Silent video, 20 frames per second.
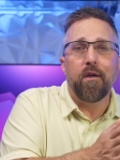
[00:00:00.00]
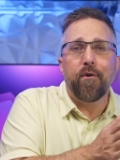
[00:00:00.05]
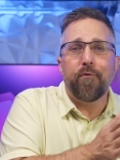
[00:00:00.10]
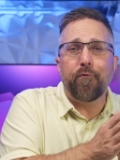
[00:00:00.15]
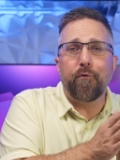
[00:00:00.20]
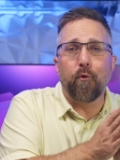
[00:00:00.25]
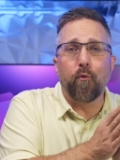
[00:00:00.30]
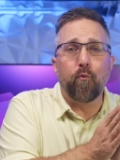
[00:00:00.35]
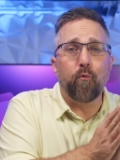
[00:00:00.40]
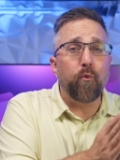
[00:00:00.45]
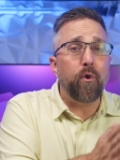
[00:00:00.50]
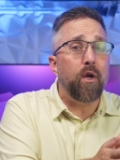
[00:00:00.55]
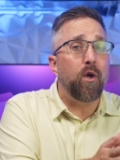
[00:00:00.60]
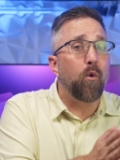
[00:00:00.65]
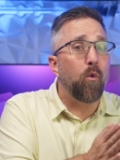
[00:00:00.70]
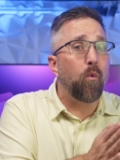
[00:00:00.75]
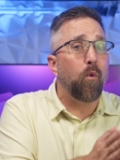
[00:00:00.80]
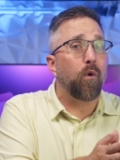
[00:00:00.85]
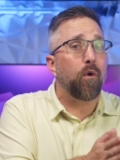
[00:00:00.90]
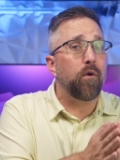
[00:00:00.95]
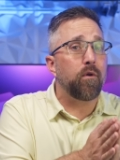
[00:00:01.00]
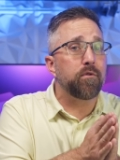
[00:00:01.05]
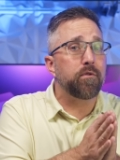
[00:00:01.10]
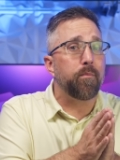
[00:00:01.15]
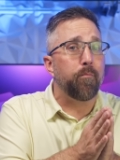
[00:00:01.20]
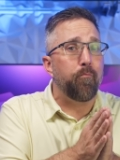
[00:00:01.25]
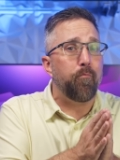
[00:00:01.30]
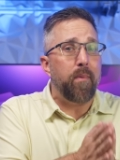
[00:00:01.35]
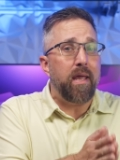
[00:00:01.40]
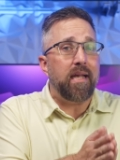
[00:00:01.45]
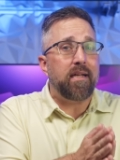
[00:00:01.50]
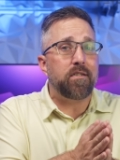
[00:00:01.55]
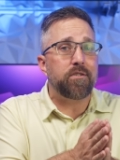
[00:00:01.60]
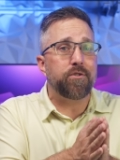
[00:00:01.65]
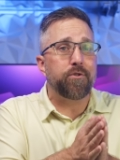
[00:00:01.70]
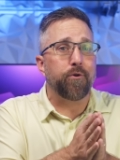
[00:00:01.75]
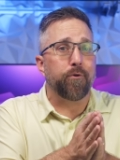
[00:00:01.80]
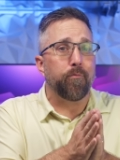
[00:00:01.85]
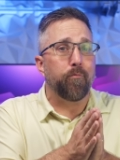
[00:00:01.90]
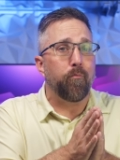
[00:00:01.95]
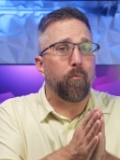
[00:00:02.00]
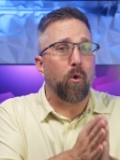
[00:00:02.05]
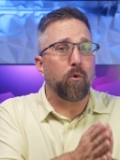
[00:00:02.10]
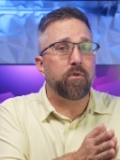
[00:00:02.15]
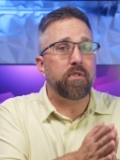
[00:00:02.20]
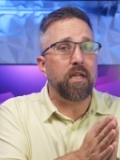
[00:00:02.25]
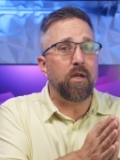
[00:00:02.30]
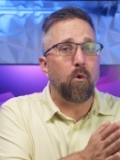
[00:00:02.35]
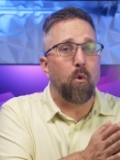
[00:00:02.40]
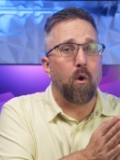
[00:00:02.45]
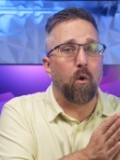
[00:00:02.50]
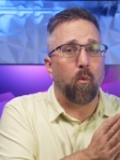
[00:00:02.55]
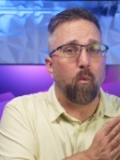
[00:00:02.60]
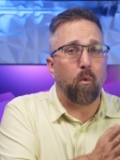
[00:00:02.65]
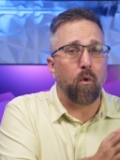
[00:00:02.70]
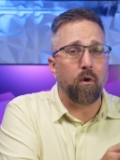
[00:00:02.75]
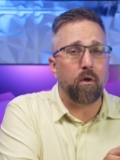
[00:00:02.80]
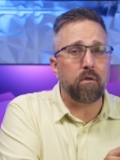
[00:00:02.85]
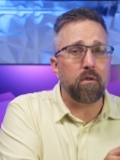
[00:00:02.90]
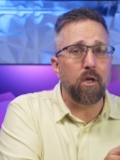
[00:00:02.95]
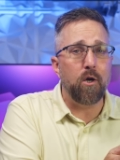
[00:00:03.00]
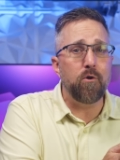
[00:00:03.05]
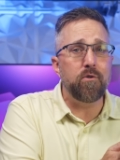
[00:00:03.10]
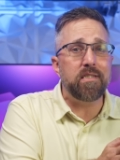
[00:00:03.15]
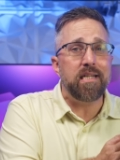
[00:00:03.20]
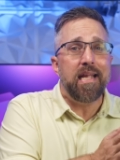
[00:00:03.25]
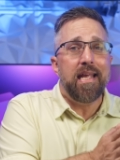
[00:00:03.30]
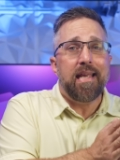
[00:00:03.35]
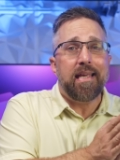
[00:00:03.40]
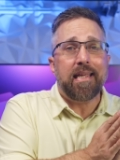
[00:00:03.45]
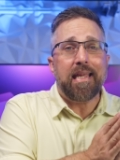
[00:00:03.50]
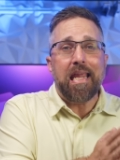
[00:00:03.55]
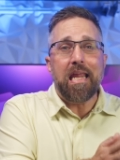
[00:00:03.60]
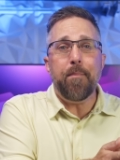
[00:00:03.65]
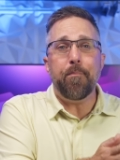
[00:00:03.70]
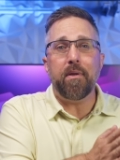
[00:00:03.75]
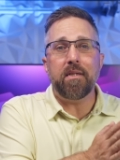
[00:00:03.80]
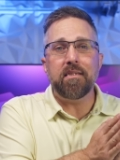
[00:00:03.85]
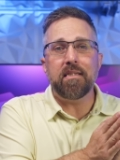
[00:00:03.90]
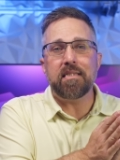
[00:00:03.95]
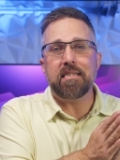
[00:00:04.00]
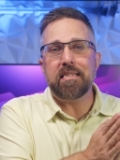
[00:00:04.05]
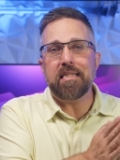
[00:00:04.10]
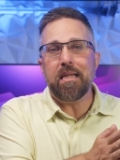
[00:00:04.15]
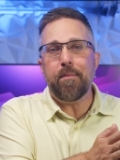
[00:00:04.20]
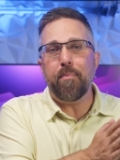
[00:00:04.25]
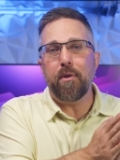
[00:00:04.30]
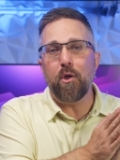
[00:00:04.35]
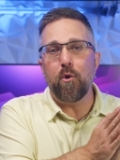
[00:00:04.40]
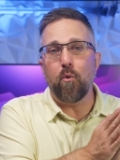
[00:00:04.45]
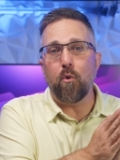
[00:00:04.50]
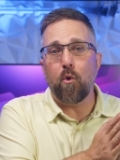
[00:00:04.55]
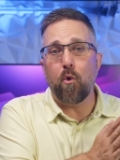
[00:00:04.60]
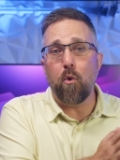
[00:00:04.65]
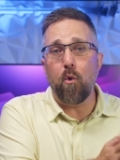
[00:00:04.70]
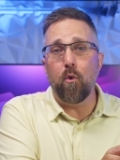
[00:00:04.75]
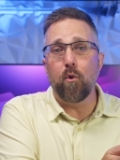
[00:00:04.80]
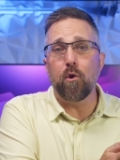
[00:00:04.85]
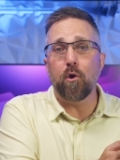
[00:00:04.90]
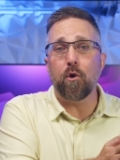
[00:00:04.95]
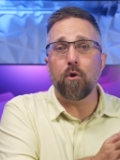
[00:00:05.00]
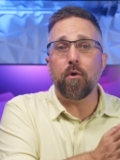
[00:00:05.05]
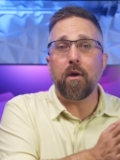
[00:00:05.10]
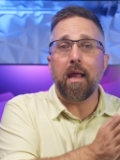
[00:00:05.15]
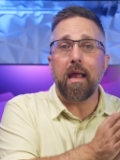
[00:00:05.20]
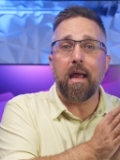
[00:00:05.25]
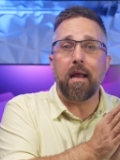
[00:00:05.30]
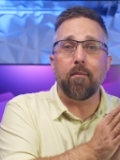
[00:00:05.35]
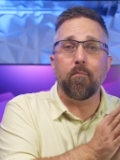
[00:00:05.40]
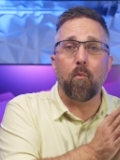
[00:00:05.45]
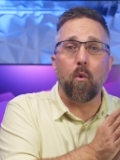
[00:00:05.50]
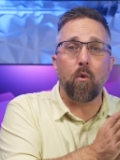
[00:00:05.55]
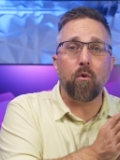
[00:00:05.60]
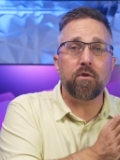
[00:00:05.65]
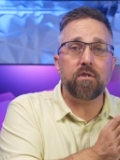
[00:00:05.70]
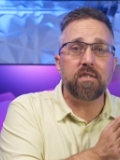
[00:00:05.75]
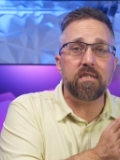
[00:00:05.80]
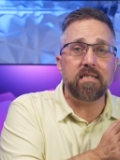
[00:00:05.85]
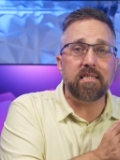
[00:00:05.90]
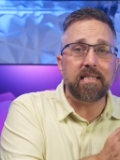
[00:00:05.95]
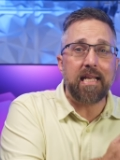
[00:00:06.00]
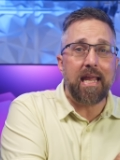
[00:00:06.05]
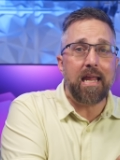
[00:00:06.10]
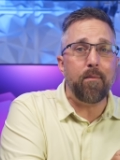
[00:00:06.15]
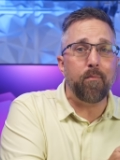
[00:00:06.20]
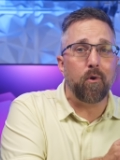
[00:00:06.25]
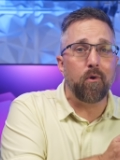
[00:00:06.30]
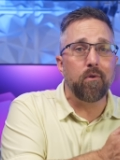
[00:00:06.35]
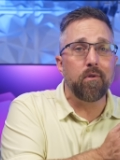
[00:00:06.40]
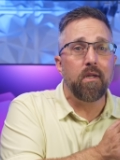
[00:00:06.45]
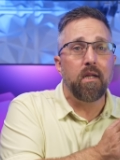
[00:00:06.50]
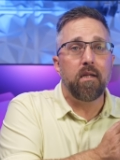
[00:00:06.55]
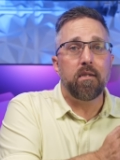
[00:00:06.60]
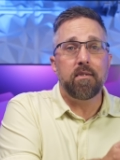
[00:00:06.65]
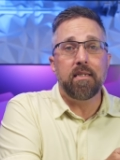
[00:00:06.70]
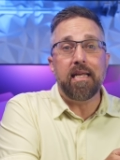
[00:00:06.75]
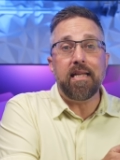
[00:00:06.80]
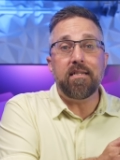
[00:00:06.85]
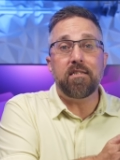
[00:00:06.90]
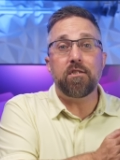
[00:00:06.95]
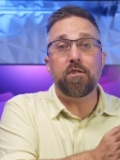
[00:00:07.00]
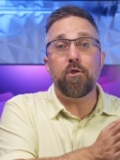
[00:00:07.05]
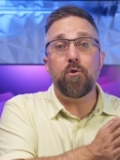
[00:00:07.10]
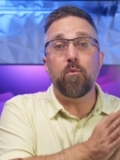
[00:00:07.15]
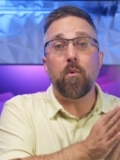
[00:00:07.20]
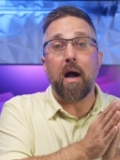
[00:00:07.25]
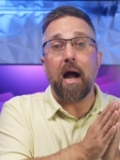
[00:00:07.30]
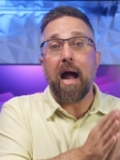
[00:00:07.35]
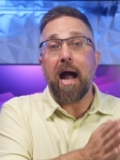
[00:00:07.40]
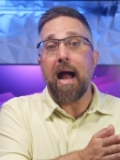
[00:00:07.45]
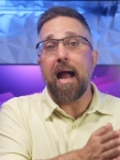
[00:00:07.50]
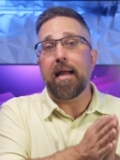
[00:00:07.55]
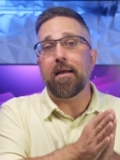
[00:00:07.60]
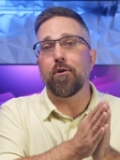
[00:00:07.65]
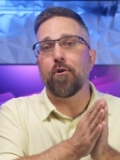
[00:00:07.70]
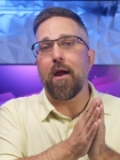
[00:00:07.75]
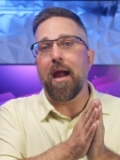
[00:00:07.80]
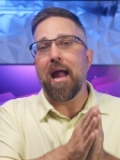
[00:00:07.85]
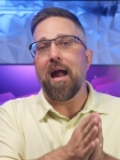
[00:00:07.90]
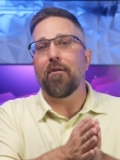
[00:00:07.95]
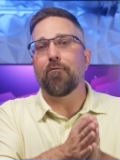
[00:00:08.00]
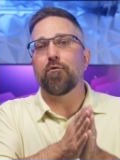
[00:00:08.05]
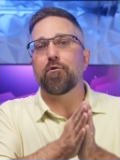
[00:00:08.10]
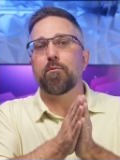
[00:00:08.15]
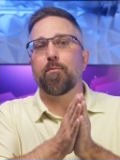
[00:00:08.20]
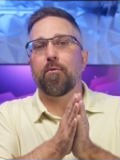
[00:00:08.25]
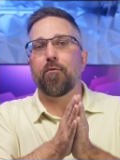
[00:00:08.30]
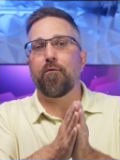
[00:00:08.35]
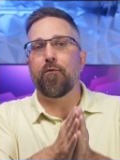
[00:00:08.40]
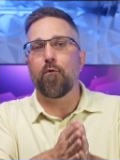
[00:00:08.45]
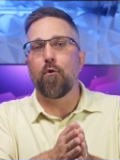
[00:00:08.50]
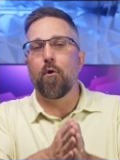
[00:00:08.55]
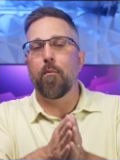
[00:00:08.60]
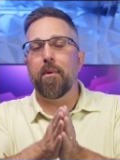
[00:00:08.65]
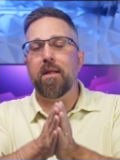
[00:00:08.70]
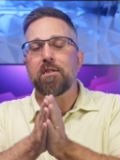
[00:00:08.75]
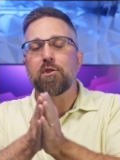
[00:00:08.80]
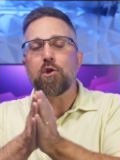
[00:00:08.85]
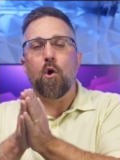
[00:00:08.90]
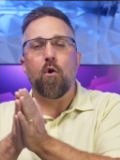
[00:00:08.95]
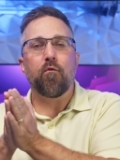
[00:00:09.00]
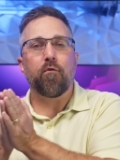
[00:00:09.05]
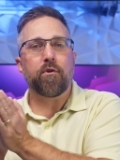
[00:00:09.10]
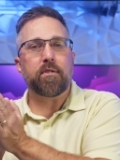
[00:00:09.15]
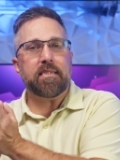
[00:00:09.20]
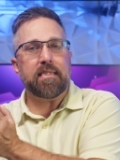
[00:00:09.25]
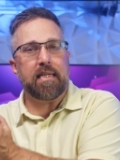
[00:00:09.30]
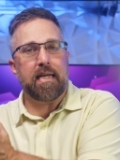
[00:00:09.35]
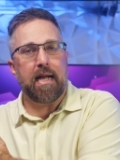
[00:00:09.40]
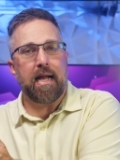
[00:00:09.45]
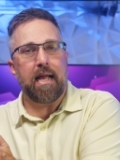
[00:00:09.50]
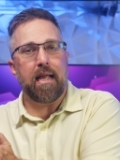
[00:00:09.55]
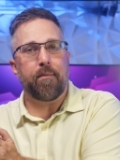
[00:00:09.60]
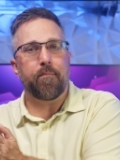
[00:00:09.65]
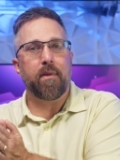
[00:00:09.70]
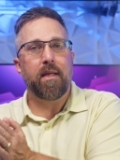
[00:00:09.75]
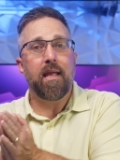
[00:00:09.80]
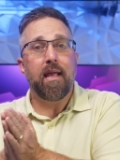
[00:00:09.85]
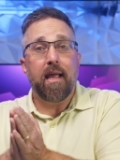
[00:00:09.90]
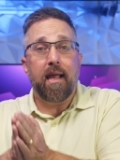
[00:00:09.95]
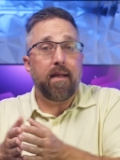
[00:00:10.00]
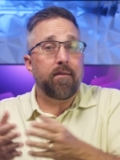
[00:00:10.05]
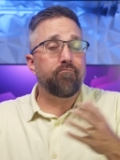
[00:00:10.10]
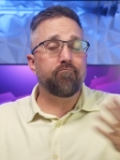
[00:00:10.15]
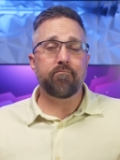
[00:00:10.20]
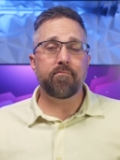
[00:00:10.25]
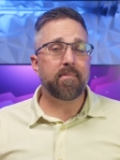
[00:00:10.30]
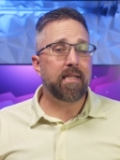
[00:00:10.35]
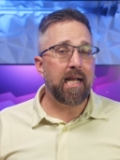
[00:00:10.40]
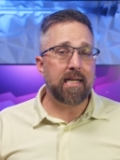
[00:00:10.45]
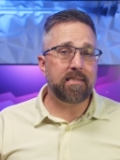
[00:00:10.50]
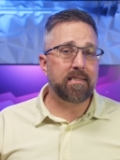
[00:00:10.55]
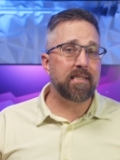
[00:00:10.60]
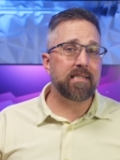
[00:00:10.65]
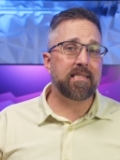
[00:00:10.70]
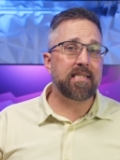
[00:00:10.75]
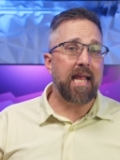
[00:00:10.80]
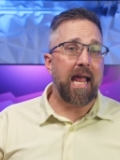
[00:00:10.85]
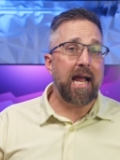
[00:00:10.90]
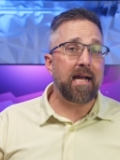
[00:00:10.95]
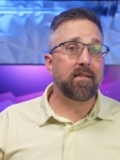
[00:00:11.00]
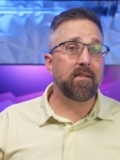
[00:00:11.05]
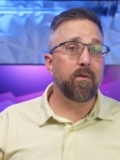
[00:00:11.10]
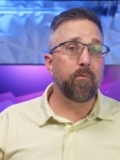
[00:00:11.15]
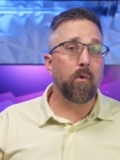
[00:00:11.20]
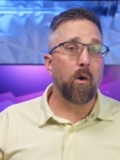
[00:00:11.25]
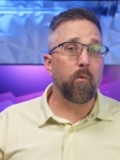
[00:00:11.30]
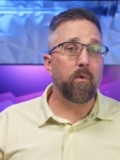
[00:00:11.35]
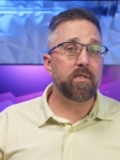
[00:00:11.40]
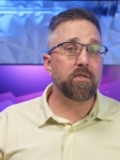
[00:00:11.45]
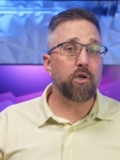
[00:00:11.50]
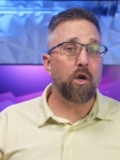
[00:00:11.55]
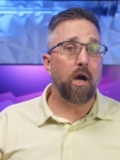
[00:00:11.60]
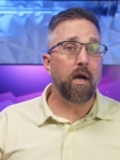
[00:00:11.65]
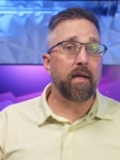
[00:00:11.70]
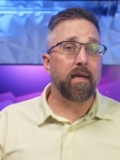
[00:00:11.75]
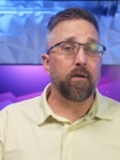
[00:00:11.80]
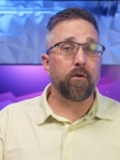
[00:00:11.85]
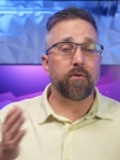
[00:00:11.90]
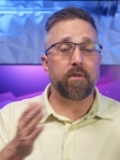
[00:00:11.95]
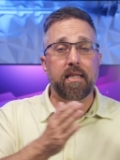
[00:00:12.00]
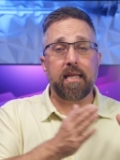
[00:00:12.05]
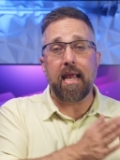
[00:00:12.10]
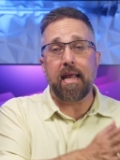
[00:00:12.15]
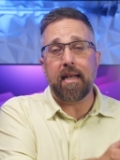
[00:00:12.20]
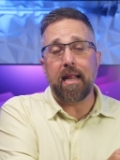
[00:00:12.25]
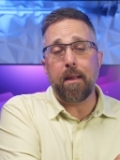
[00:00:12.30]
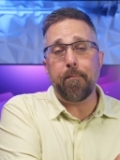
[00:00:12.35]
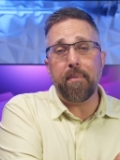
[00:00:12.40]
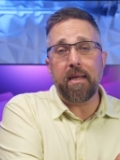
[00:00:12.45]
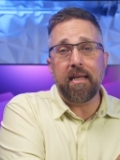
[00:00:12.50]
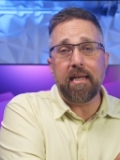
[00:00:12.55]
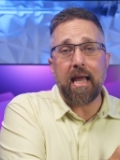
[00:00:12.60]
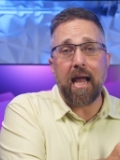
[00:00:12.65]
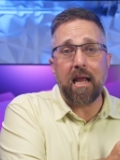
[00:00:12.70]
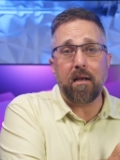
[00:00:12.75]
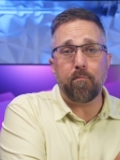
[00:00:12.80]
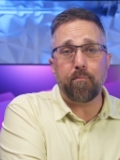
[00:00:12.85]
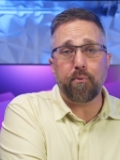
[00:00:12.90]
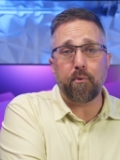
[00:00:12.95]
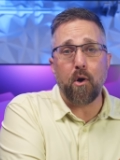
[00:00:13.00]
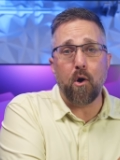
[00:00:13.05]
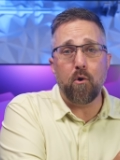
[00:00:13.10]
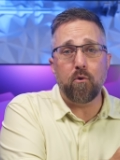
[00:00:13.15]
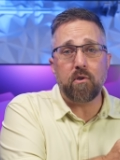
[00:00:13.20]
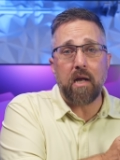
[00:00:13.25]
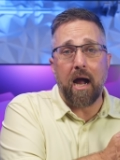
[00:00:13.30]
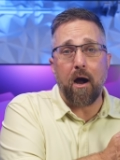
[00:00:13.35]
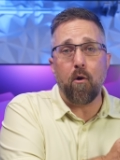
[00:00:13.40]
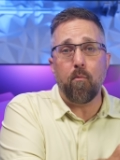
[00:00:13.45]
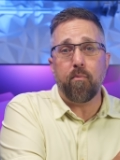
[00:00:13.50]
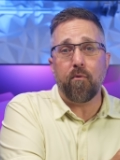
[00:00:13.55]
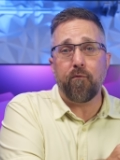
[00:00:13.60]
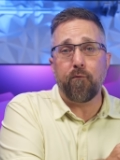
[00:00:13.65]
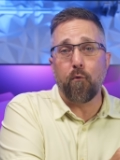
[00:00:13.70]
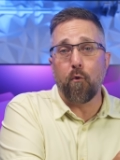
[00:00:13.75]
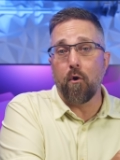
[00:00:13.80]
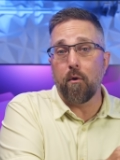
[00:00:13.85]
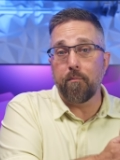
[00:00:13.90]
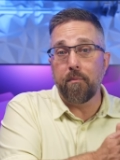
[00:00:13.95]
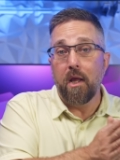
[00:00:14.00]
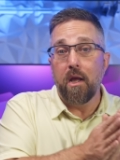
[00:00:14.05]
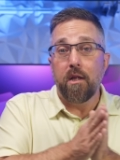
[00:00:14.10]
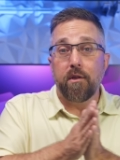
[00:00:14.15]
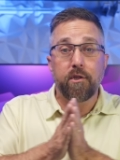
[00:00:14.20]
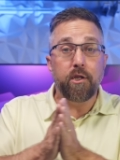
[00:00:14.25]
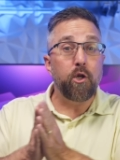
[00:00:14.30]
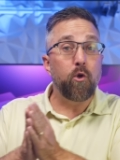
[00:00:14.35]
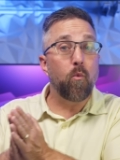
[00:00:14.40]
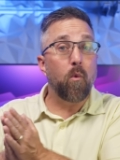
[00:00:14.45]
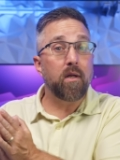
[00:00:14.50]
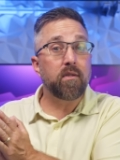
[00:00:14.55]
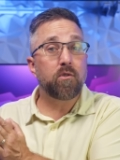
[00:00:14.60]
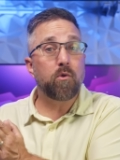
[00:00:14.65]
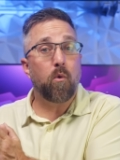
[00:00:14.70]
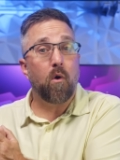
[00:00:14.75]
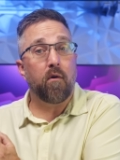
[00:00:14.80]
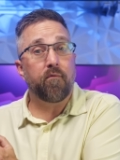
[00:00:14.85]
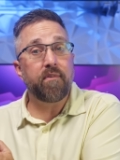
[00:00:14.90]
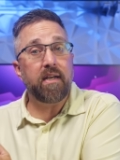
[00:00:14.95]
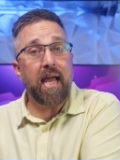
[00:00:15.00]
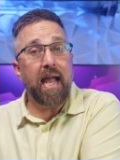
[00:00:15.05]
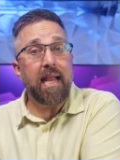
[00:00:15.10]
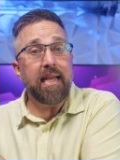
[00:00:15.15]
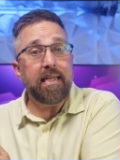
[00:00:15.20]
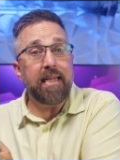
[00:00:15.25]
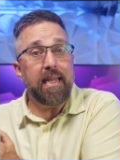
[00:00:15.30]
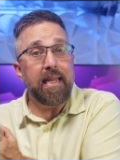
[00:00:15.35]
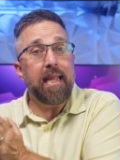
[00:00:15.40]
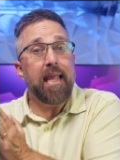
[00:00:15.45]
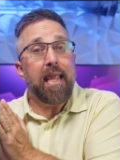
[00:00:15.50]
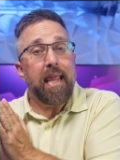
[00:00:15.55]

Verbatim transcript: for real-world mixed or multi-core workloads, Keeping the CPU cooler and more stable leads to higher average performance over time. And that's exactly what we saw here. The NAB9 Pro outperformed the UN 1290